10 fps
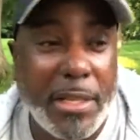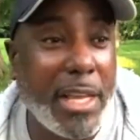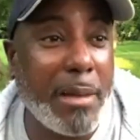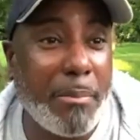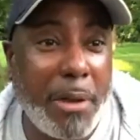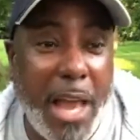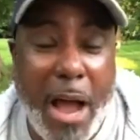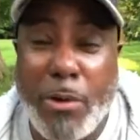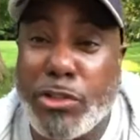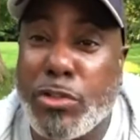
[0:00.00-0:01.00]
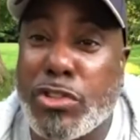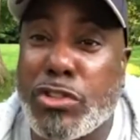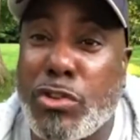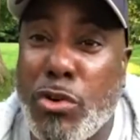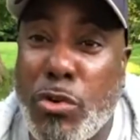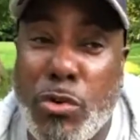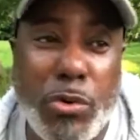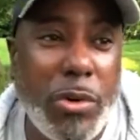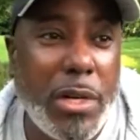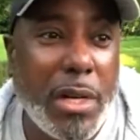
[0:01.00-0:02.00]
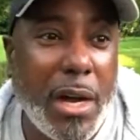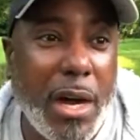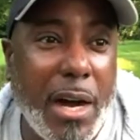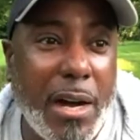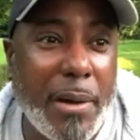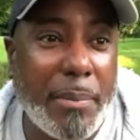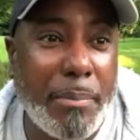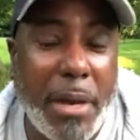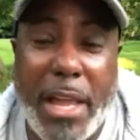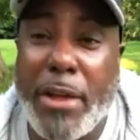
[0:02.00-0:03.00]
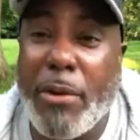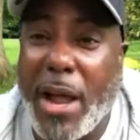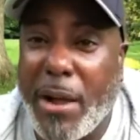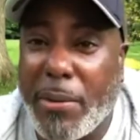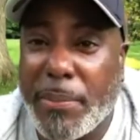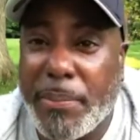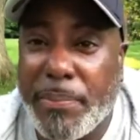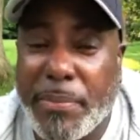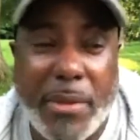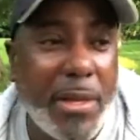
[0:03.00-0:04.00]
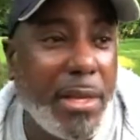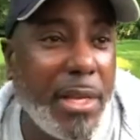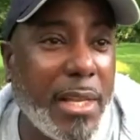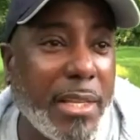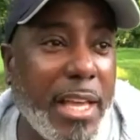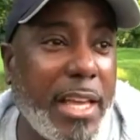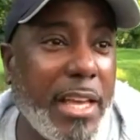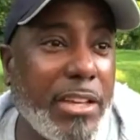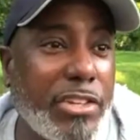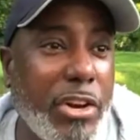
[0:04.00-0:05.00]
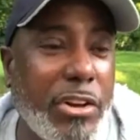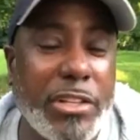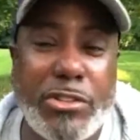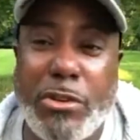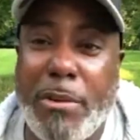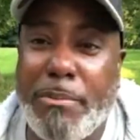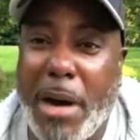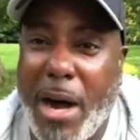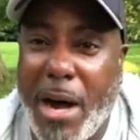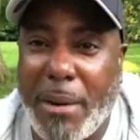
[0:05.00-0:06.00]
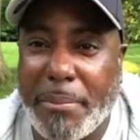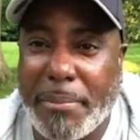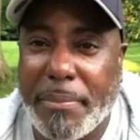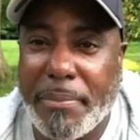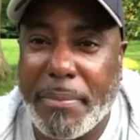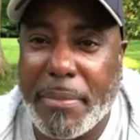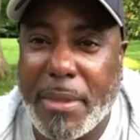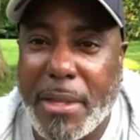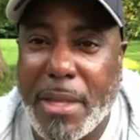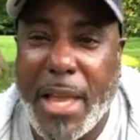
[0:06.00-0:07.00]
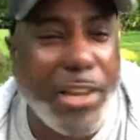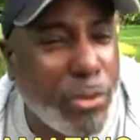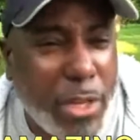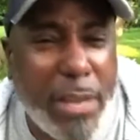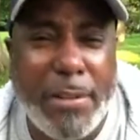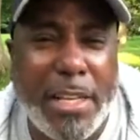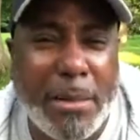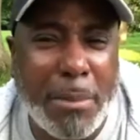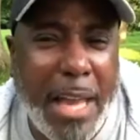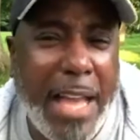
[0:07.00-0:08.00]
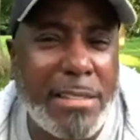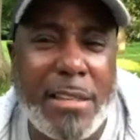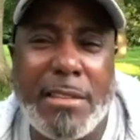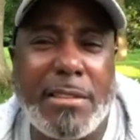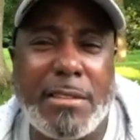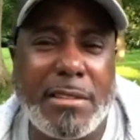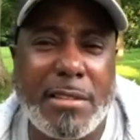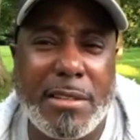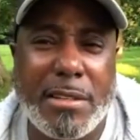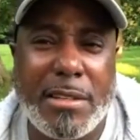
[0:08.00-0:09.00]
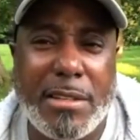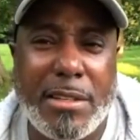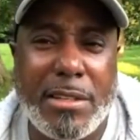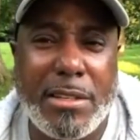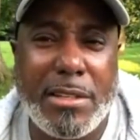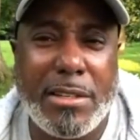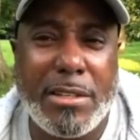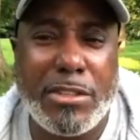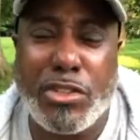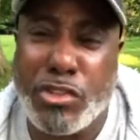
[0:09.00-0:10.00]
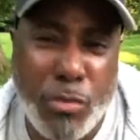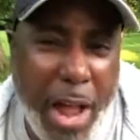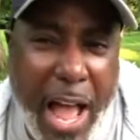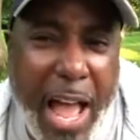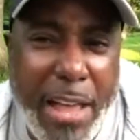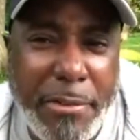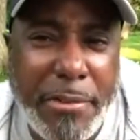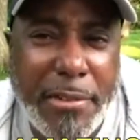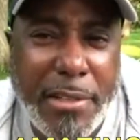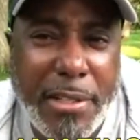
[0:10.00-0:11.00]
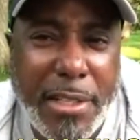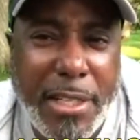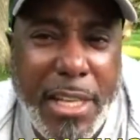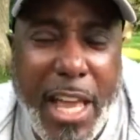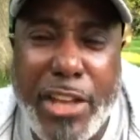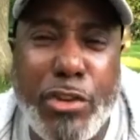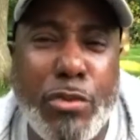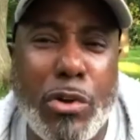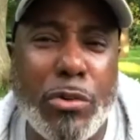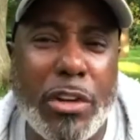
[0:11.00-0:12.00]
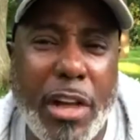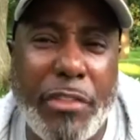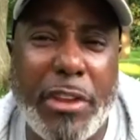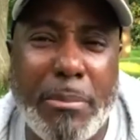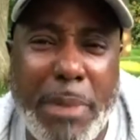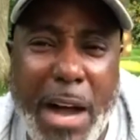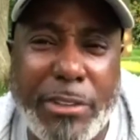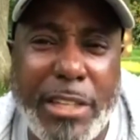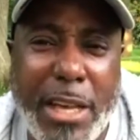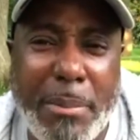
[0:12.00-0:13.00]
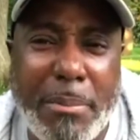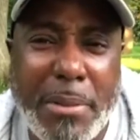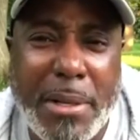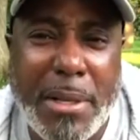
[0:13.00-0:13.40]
They can plow into a school uh, playground. They can turn into a bomb. And you're giving them license to drive and you know nothing about them?